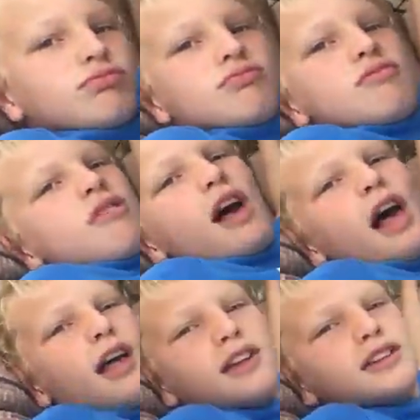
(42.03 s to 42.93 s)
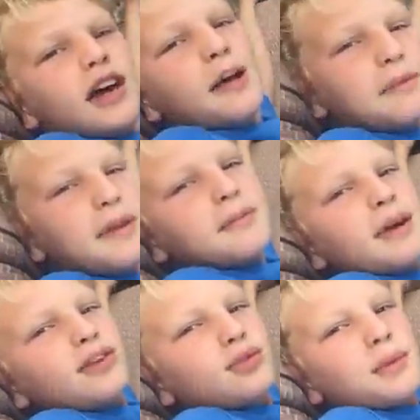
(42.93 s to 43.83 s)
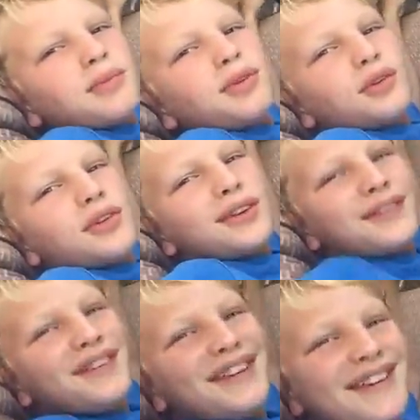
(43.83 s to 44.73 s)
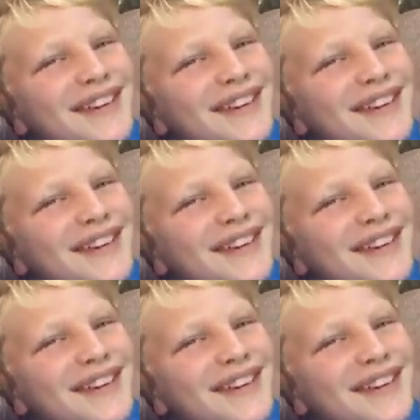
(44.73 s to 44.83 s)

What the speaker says: I'm in my swimsuit for some